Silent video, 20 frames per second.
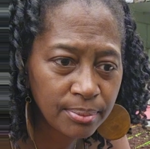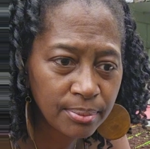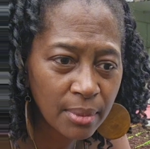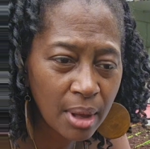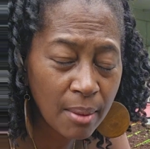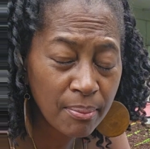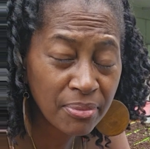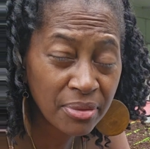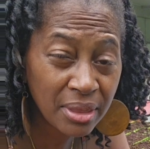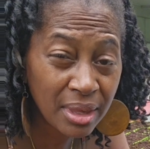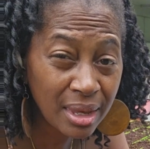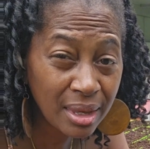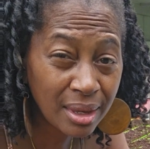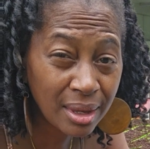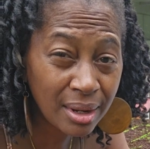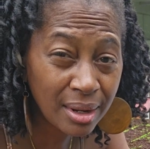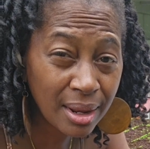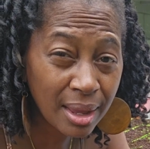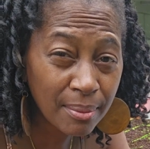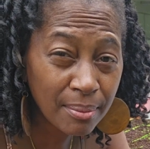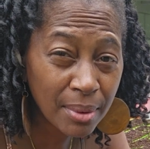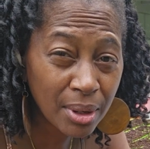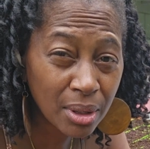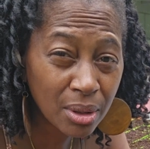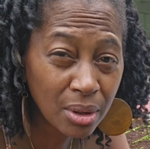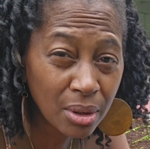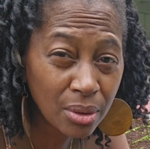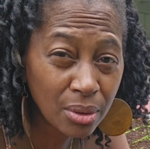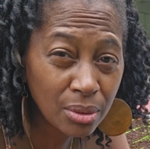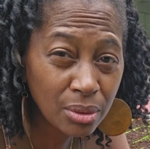I'm thinking I'm gonna
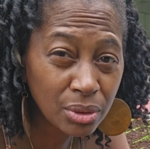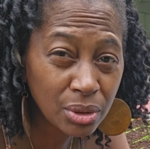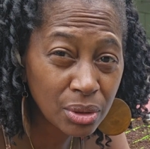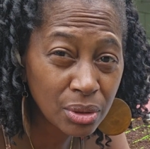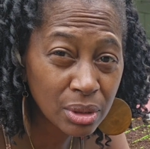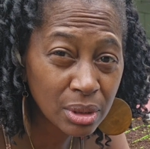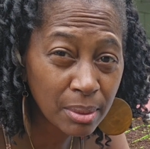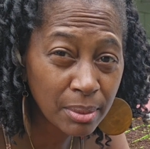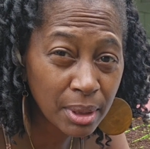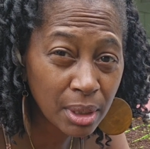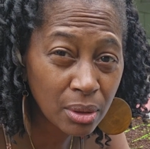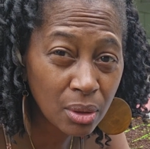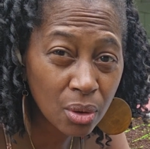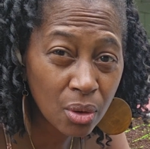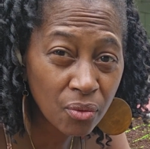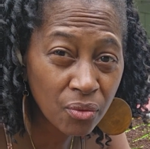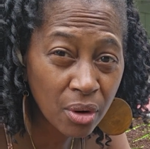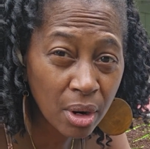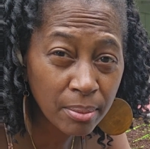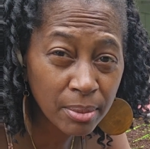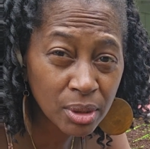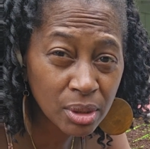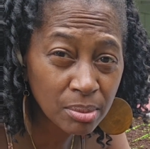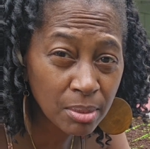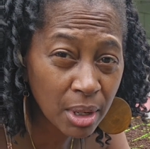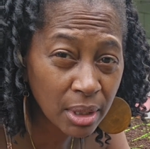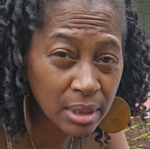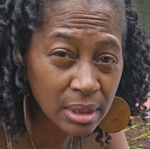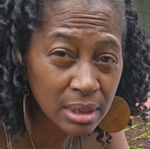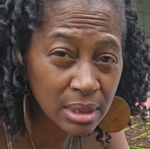go to some of the local farmers
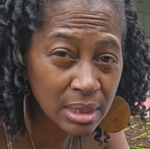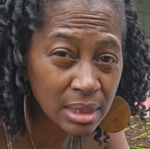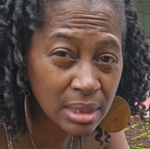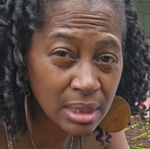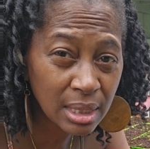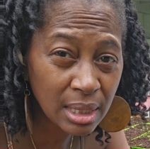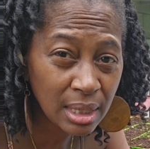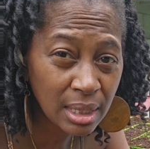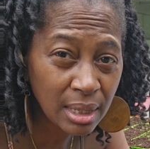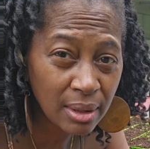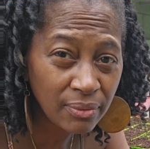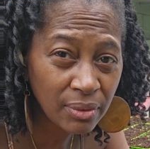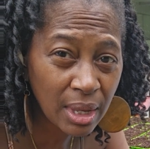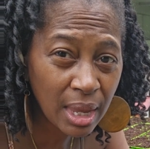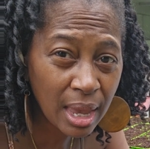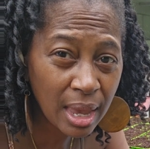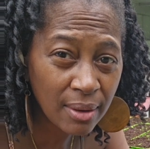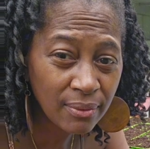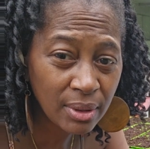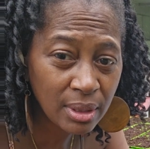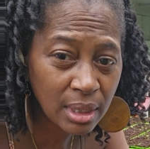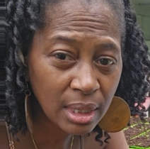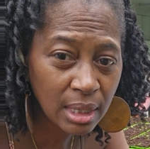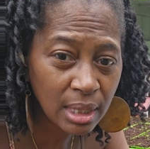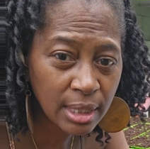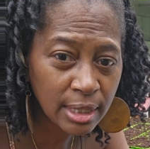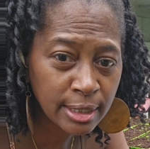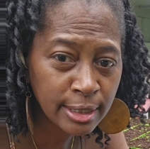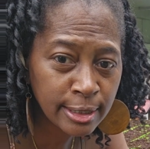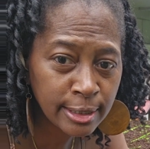markets to see if they have any
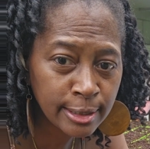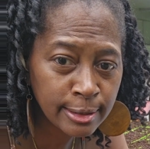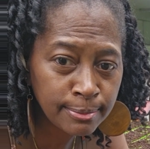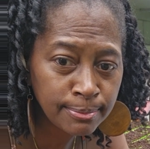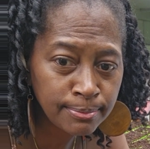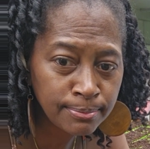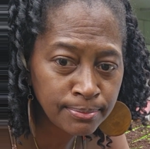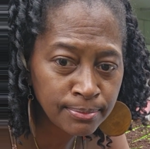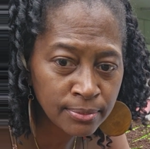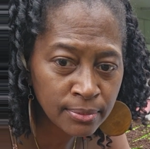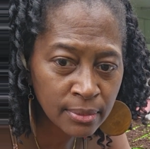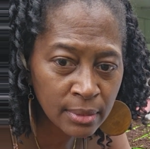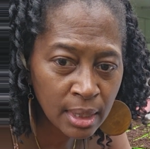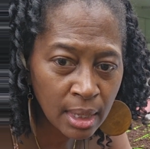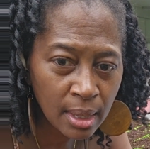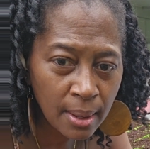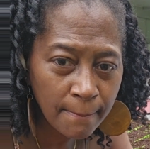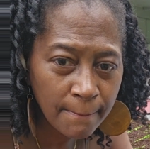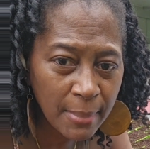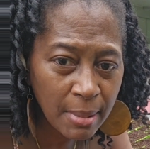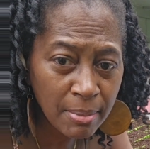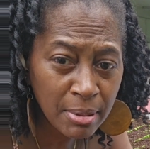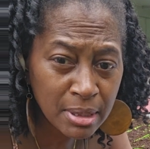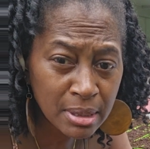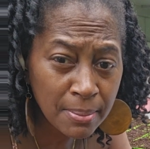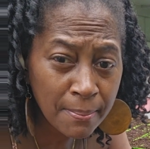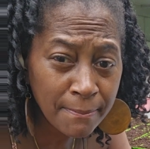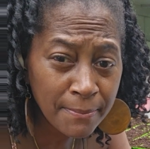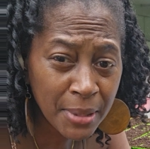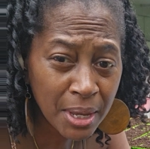maybe
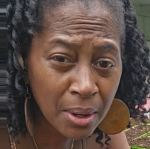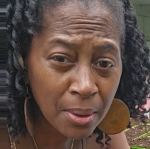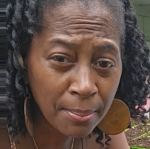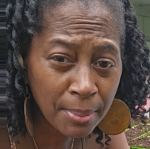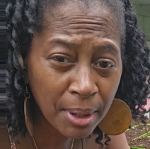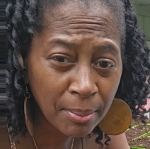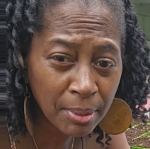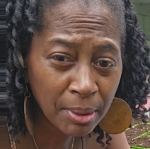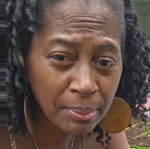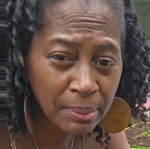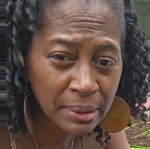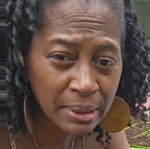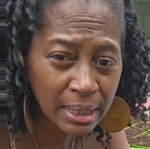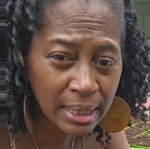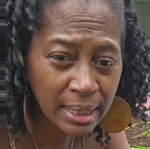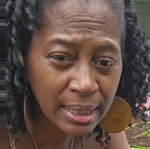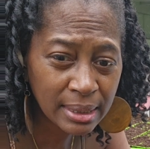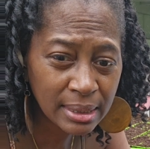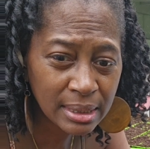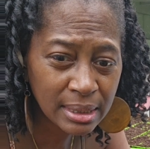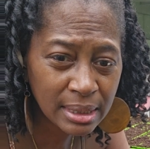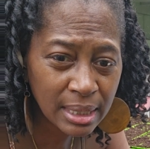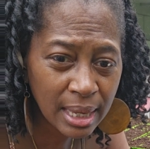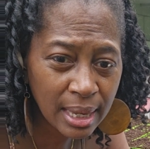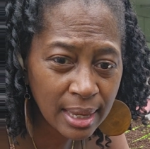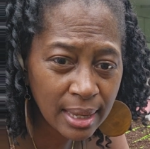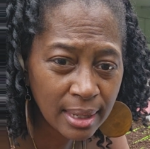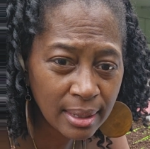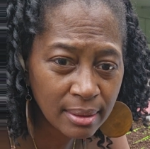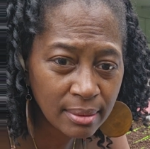some bell pepper plants,
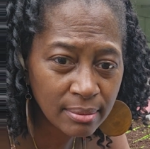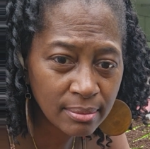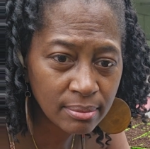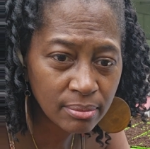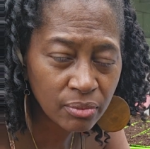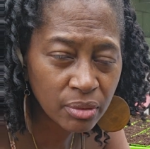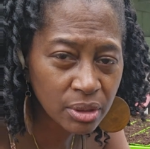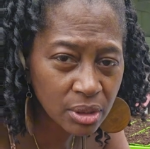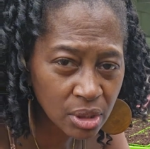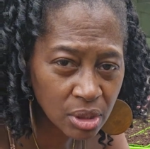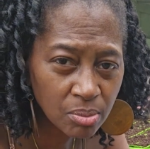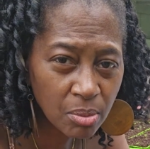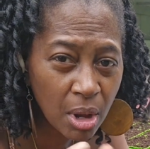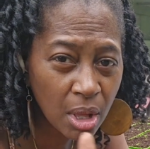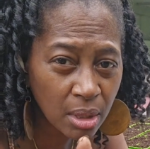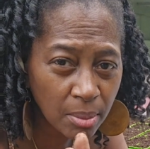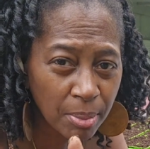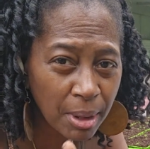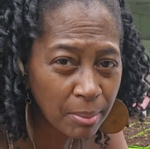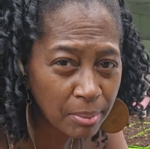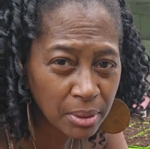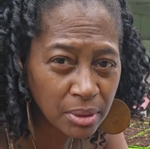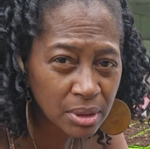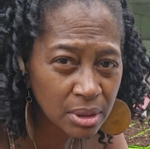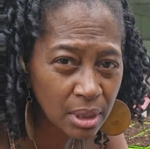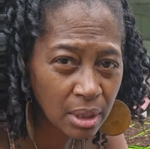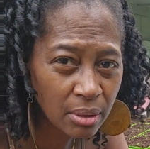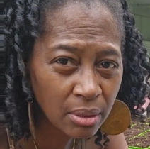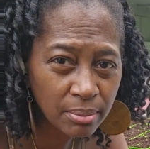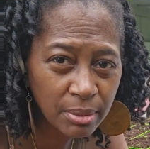that with the smaller peppers
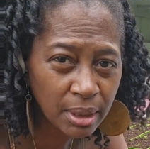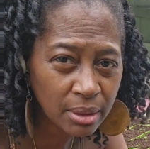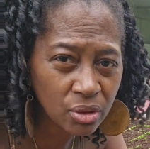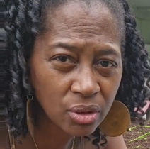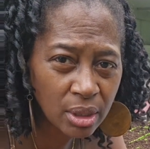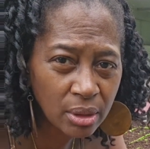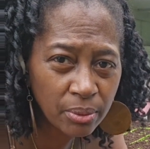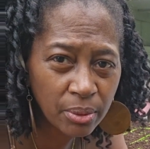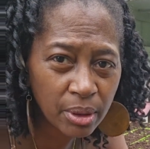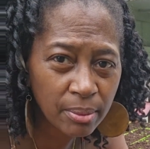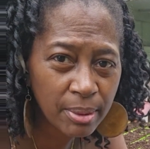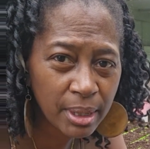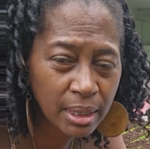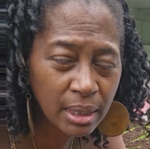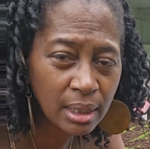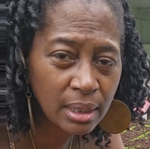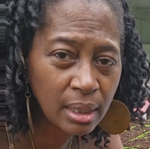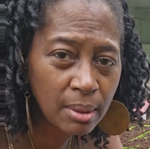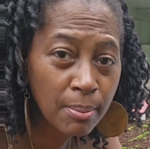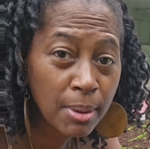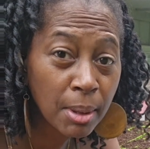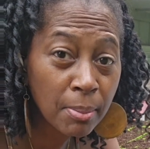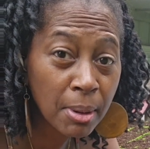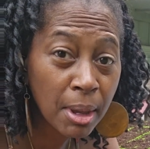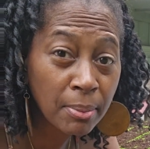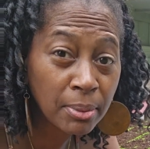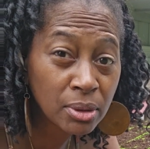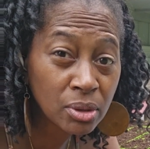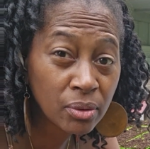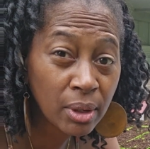though. I'm not trying to worry about getting the big
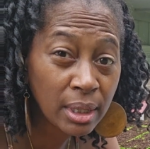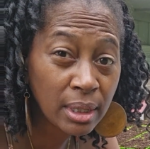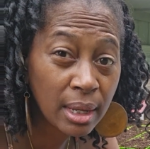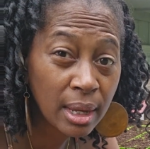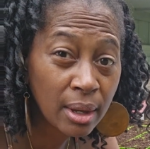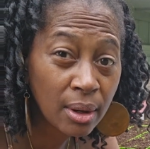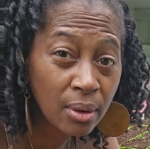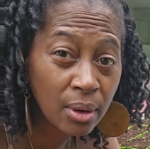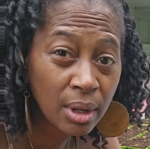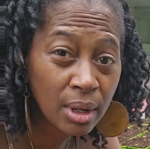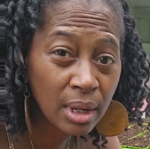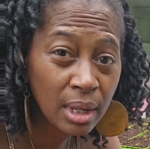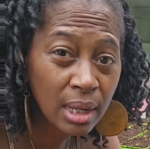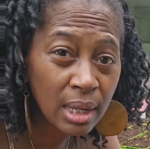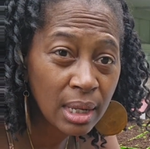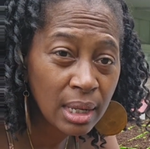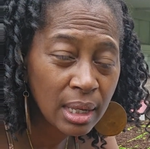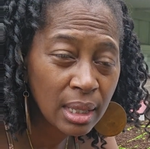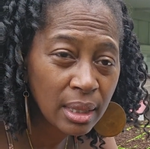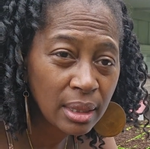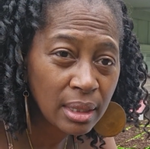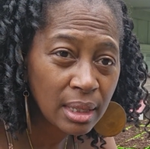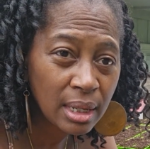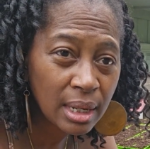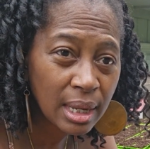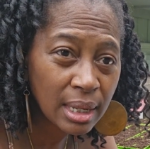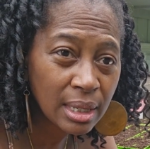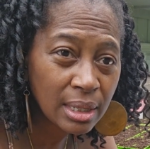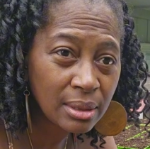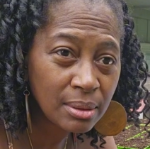peppers right now, that
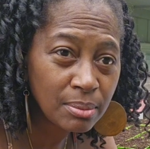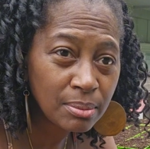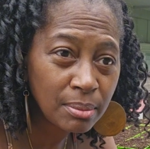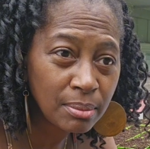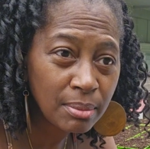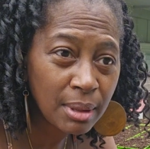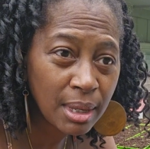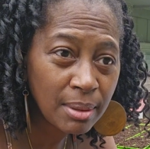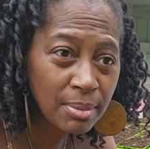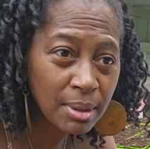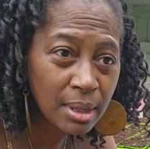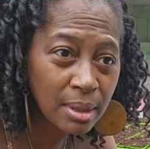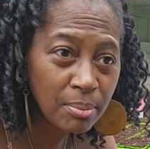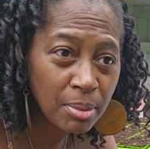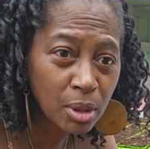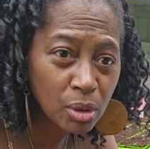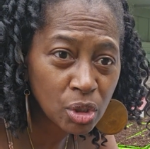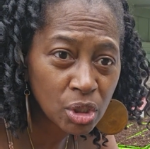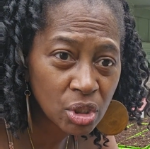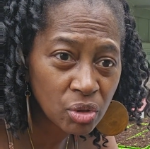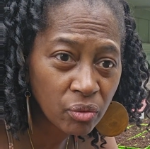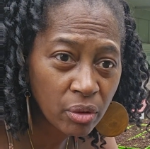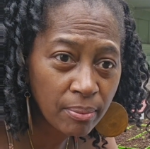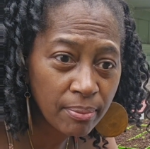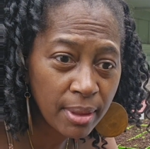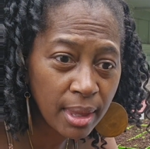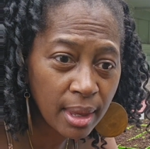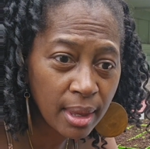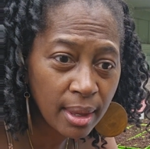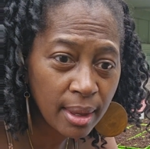I can maybe purchase from
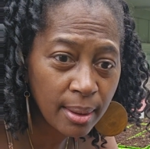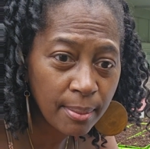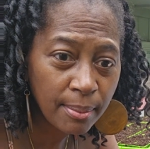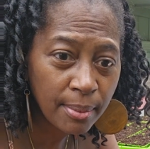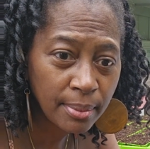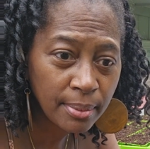them,